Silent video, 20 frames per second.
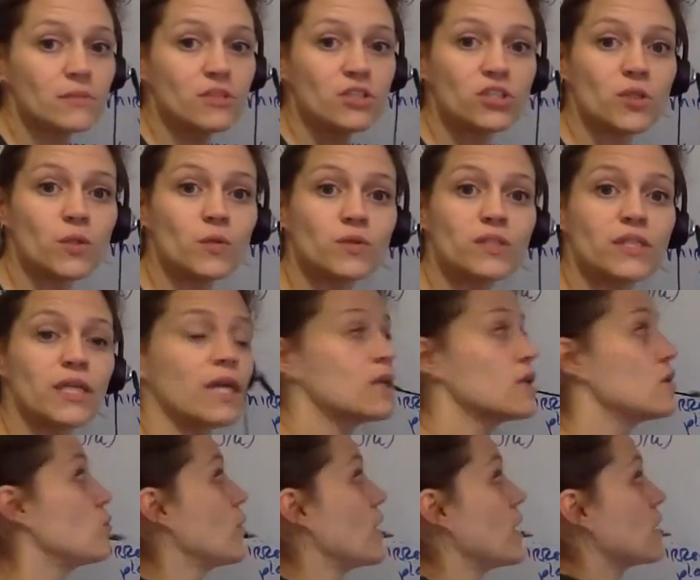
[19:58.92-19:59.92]

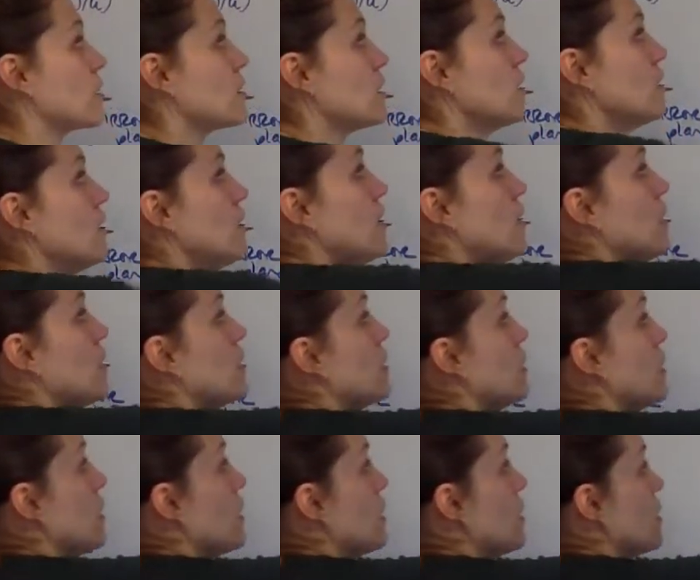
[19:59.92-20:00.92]
associated with
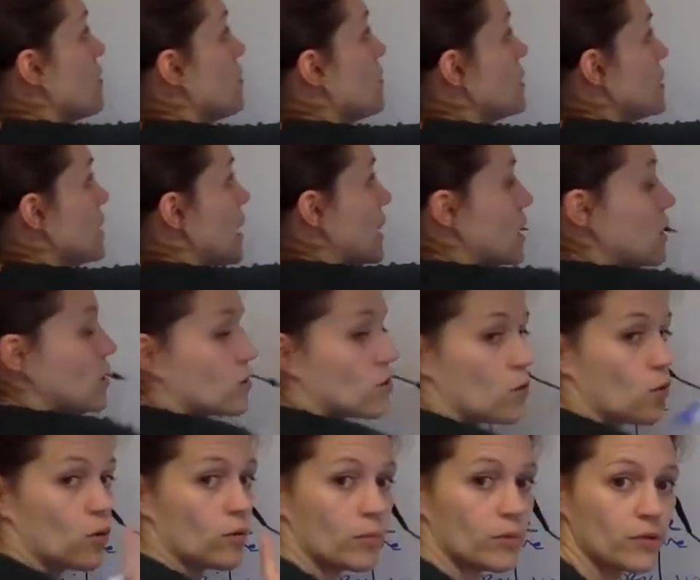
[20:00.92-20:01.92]
the molecular
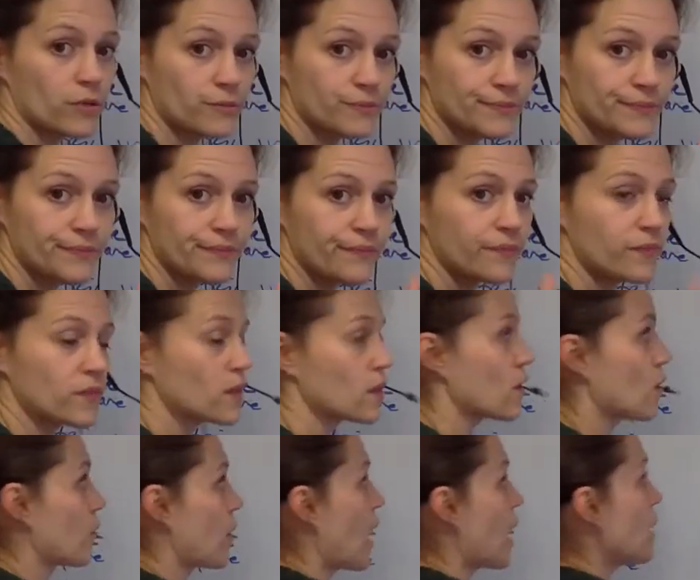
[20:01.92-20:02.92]
orbital,
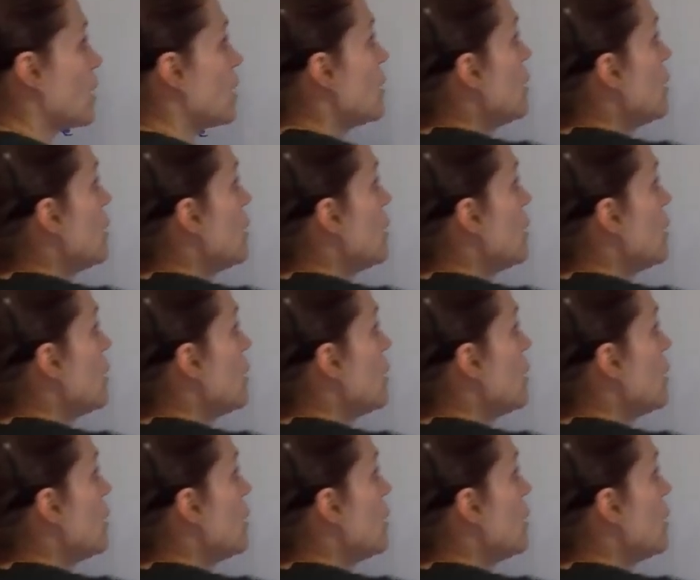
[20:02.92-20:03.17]
okay?